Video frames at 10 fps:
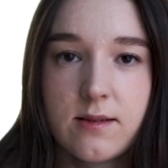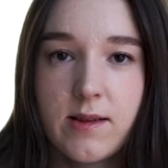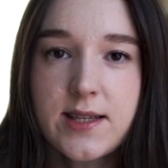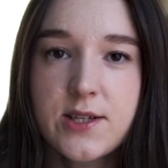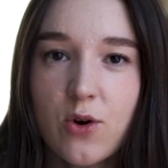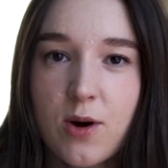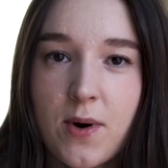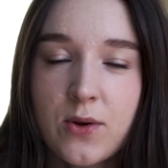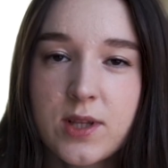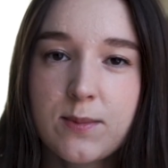Let's talk
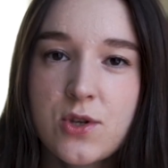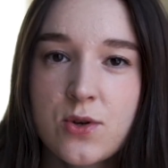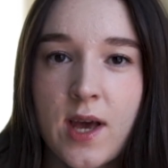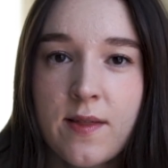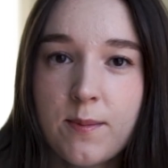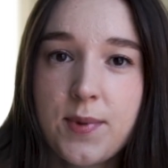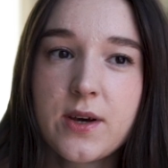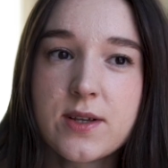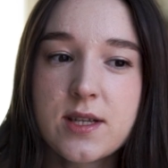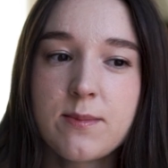about them together
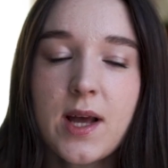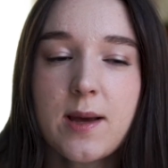because in my